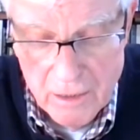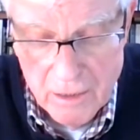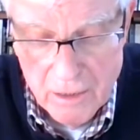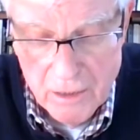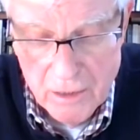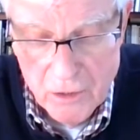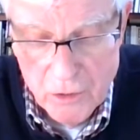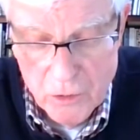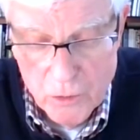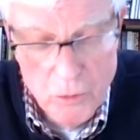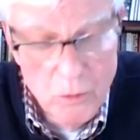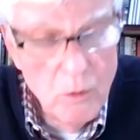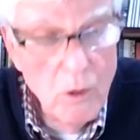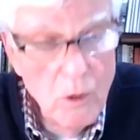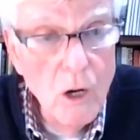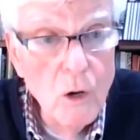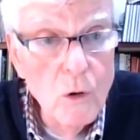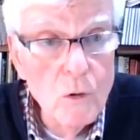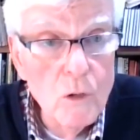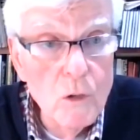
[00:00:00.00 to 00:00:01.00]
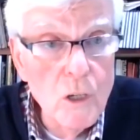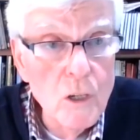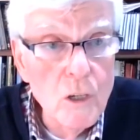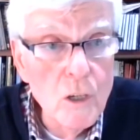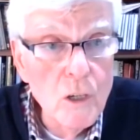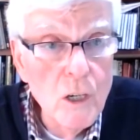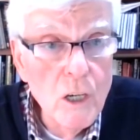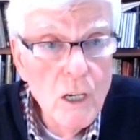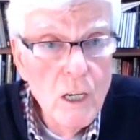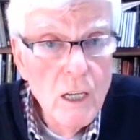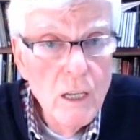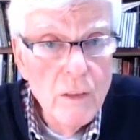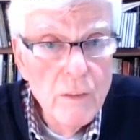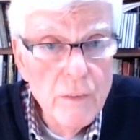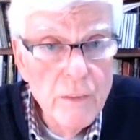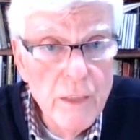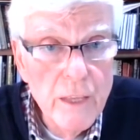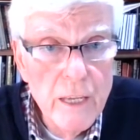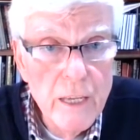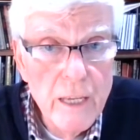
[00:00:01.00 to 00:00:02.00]
the new owner,
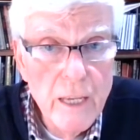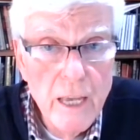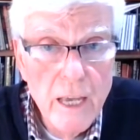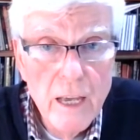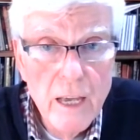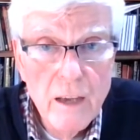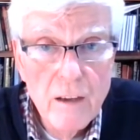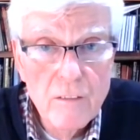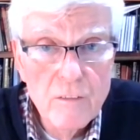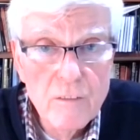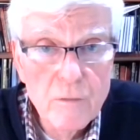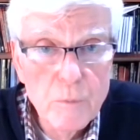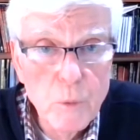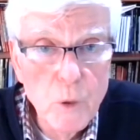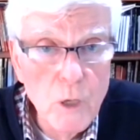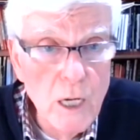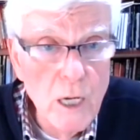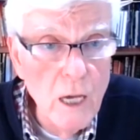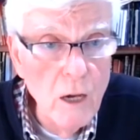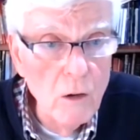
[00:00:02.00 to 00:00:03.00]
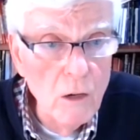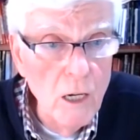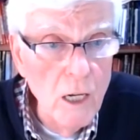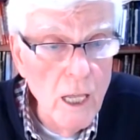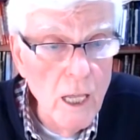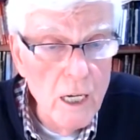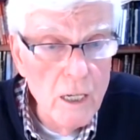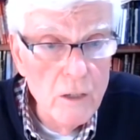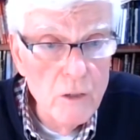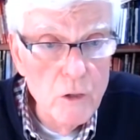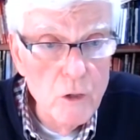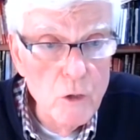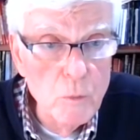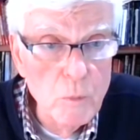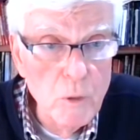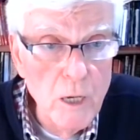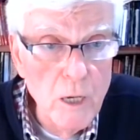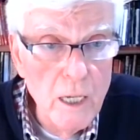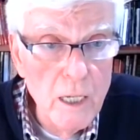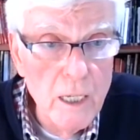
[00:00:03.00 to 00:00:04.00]
they have put out a lot of
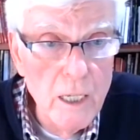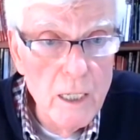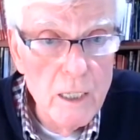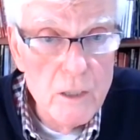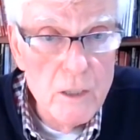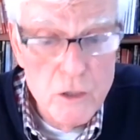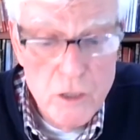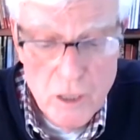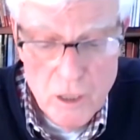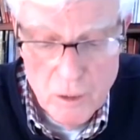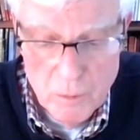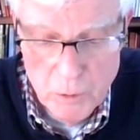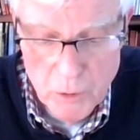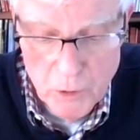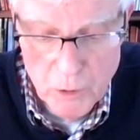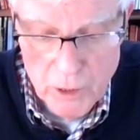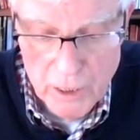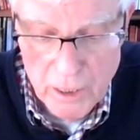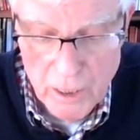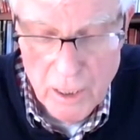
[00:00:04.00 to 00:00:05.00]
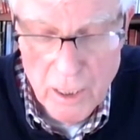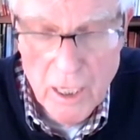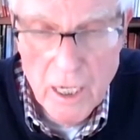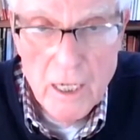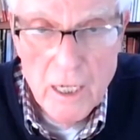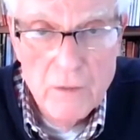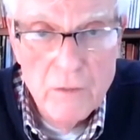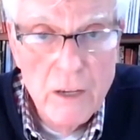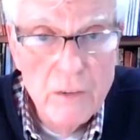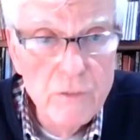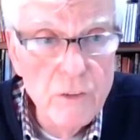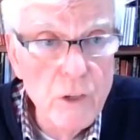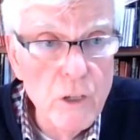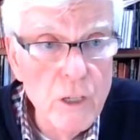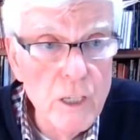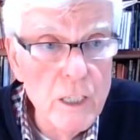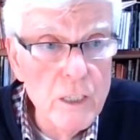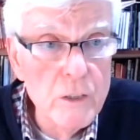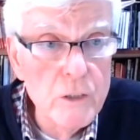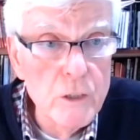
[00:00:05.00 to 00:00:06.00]
new products and are putting a lot of
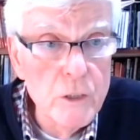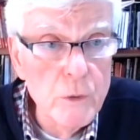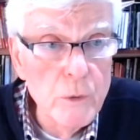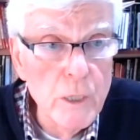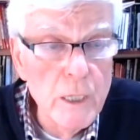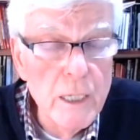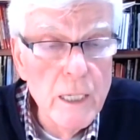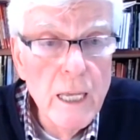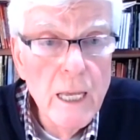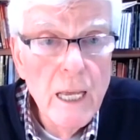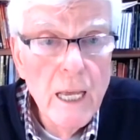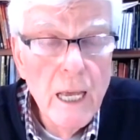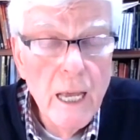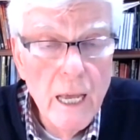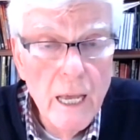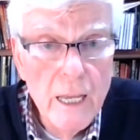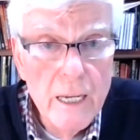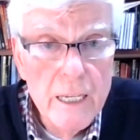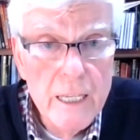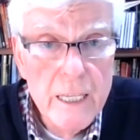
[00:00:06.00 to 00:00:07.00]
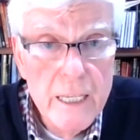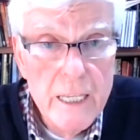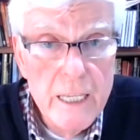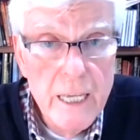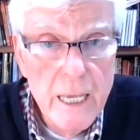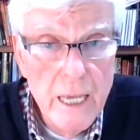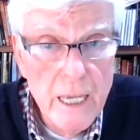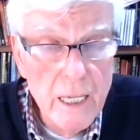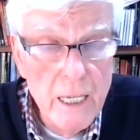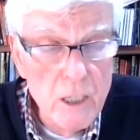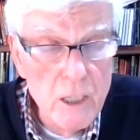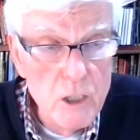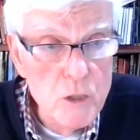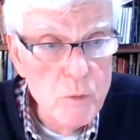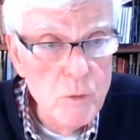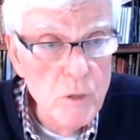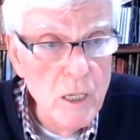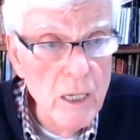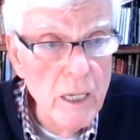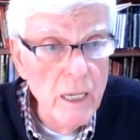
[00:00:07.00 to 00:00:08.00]
effort into it. And he
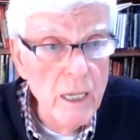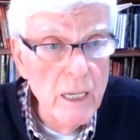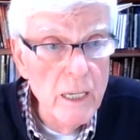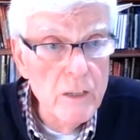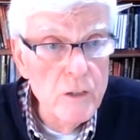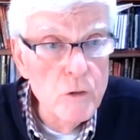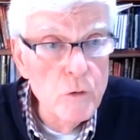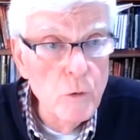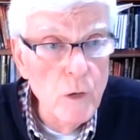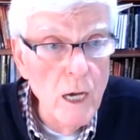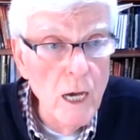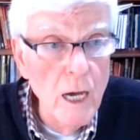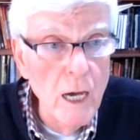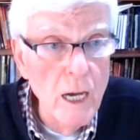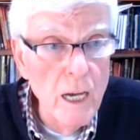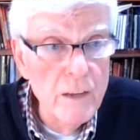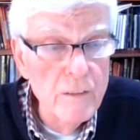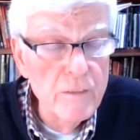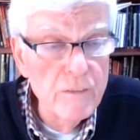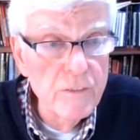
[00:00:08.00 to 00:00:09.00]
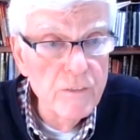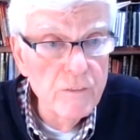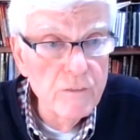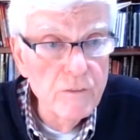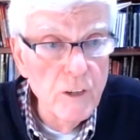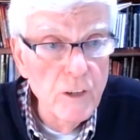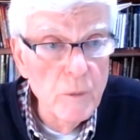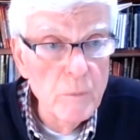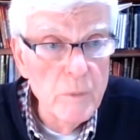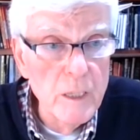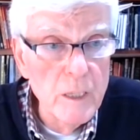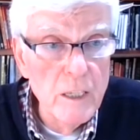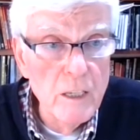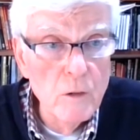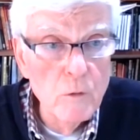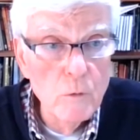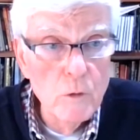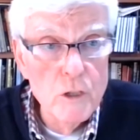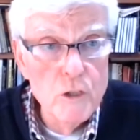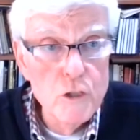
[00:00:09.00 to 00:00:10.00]
has a drive from
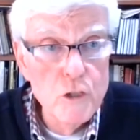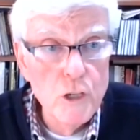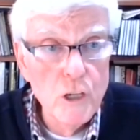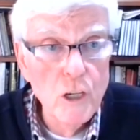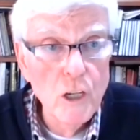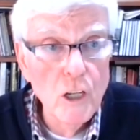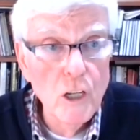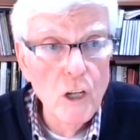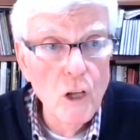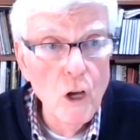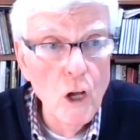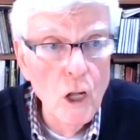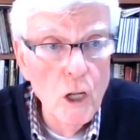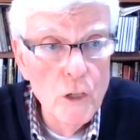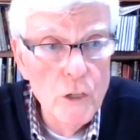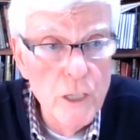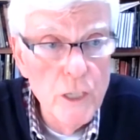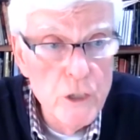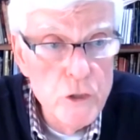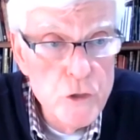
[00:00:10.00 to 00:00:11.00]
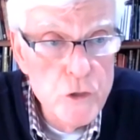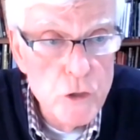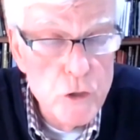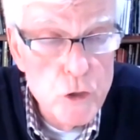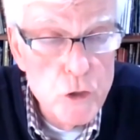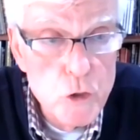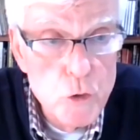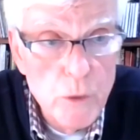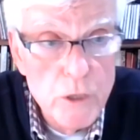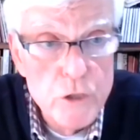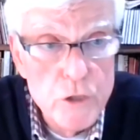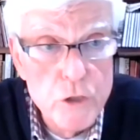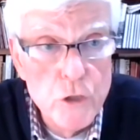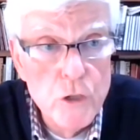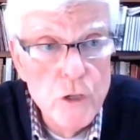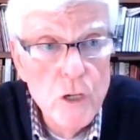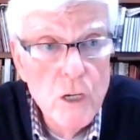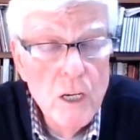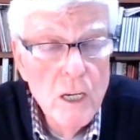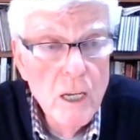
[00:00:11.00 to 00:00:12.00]
the original All-Nation
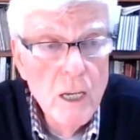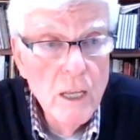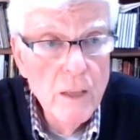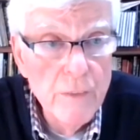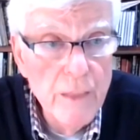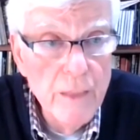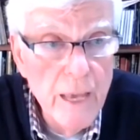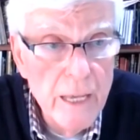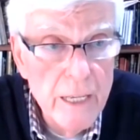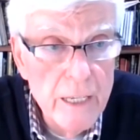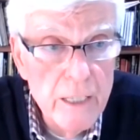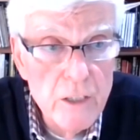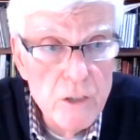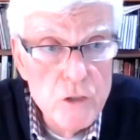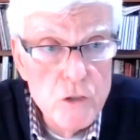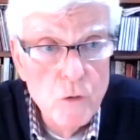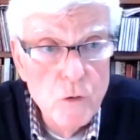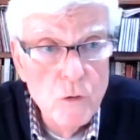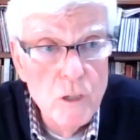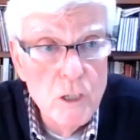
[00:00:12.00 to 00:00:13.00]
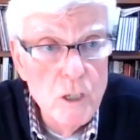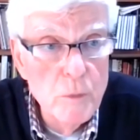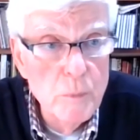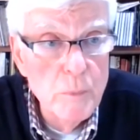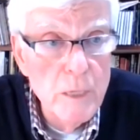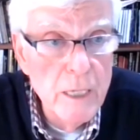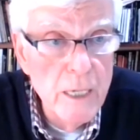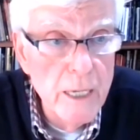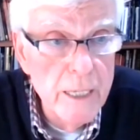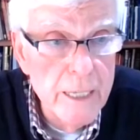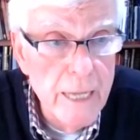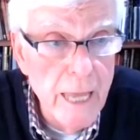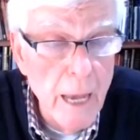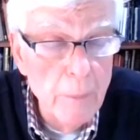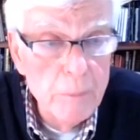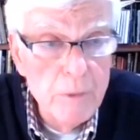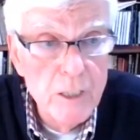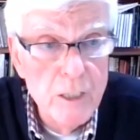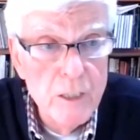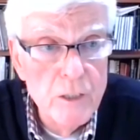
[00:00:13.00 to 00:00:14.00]
switcher that is going to be
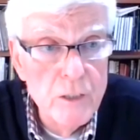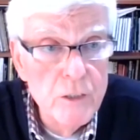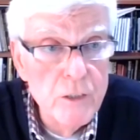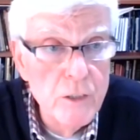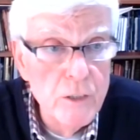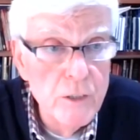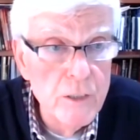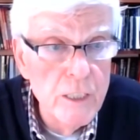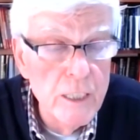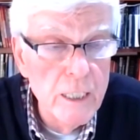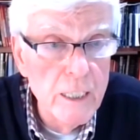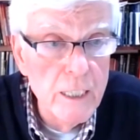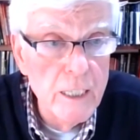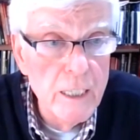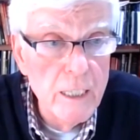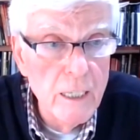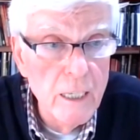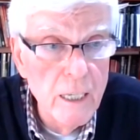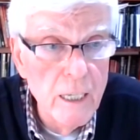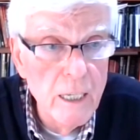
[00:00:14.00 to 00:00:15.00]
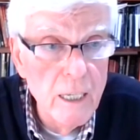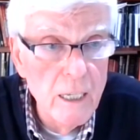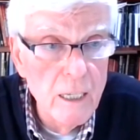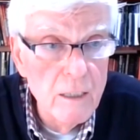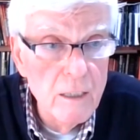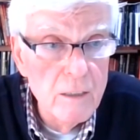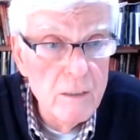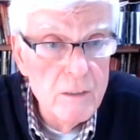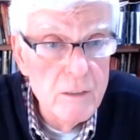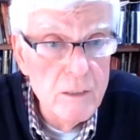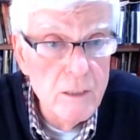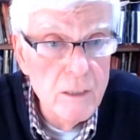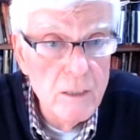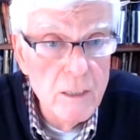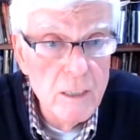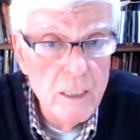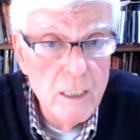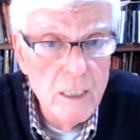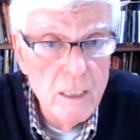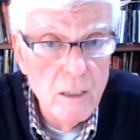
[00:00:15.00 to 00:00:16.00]
adapted to the
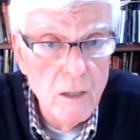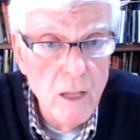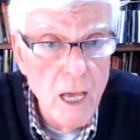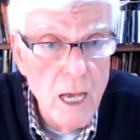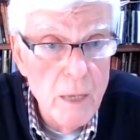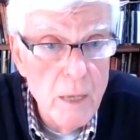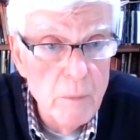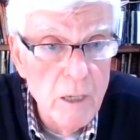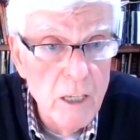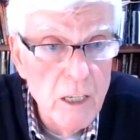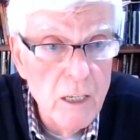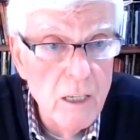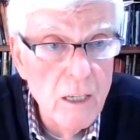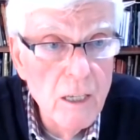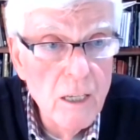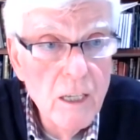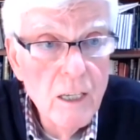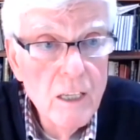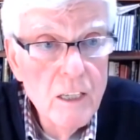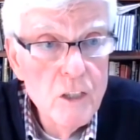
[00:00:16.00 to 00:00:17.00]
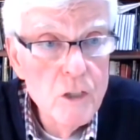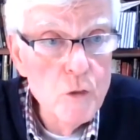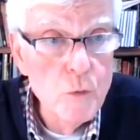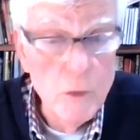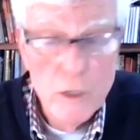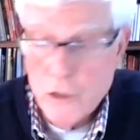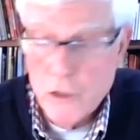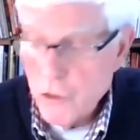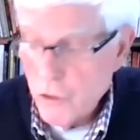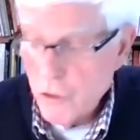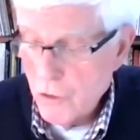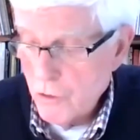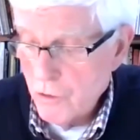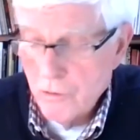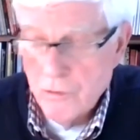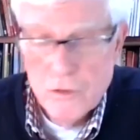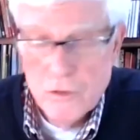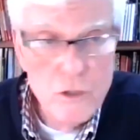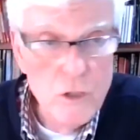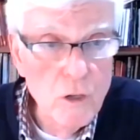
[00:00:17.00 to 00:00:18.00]
Lima switcher.
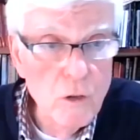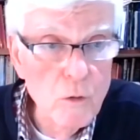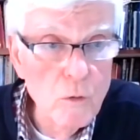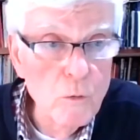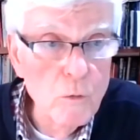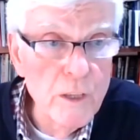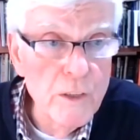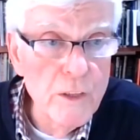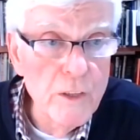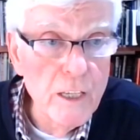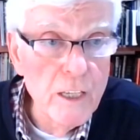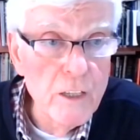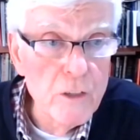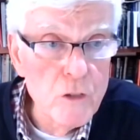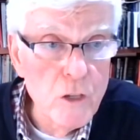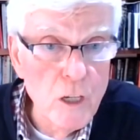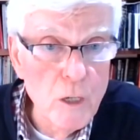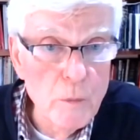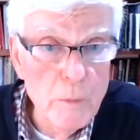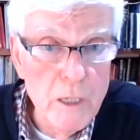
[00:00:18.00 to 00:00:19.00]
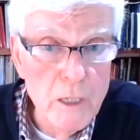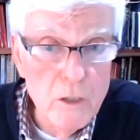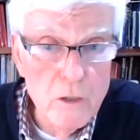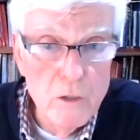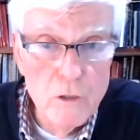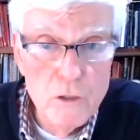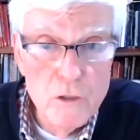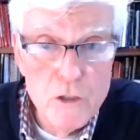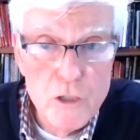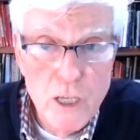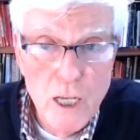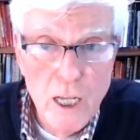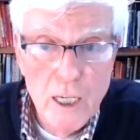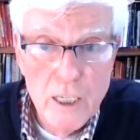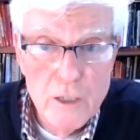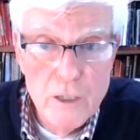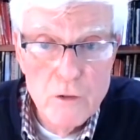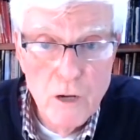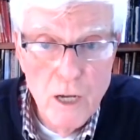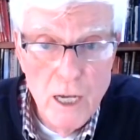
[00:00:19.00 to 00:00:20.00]
So we think it's going to be a good
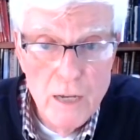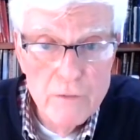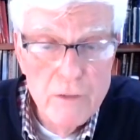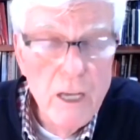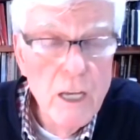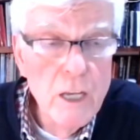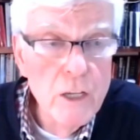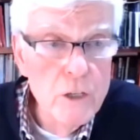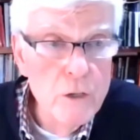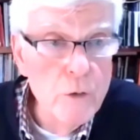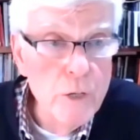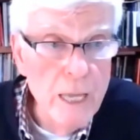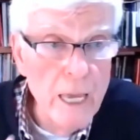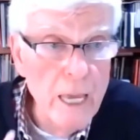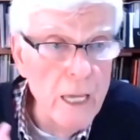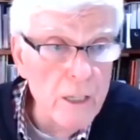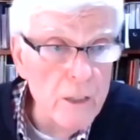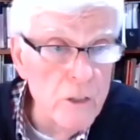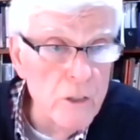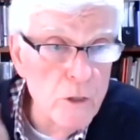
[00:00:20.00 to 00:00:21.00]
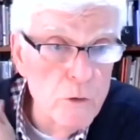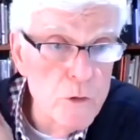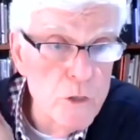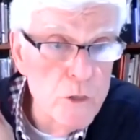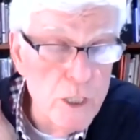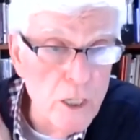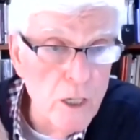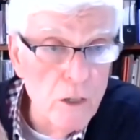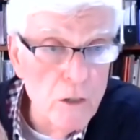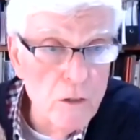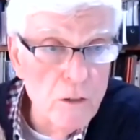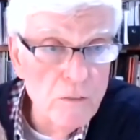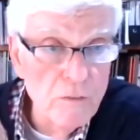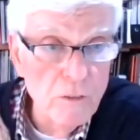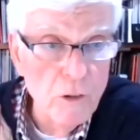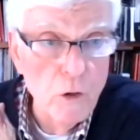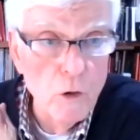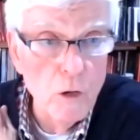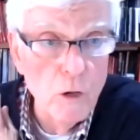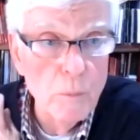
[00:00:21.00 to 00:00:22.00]
solid drive. You can use the
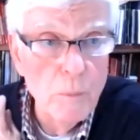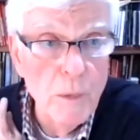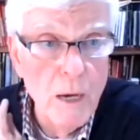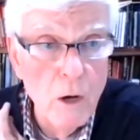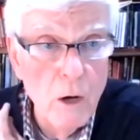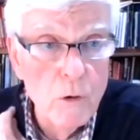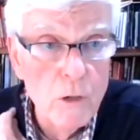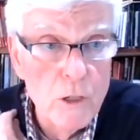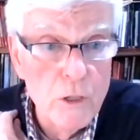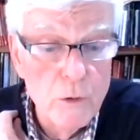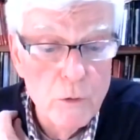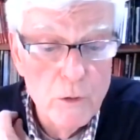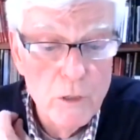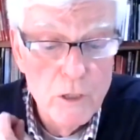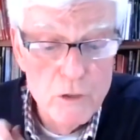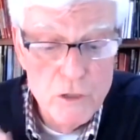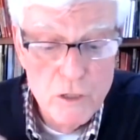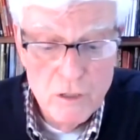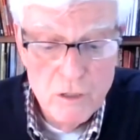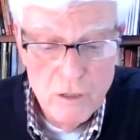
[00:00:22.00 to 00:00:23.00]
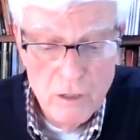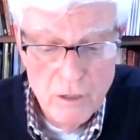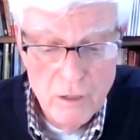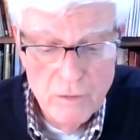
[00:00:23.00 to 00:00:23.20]
underfloor power units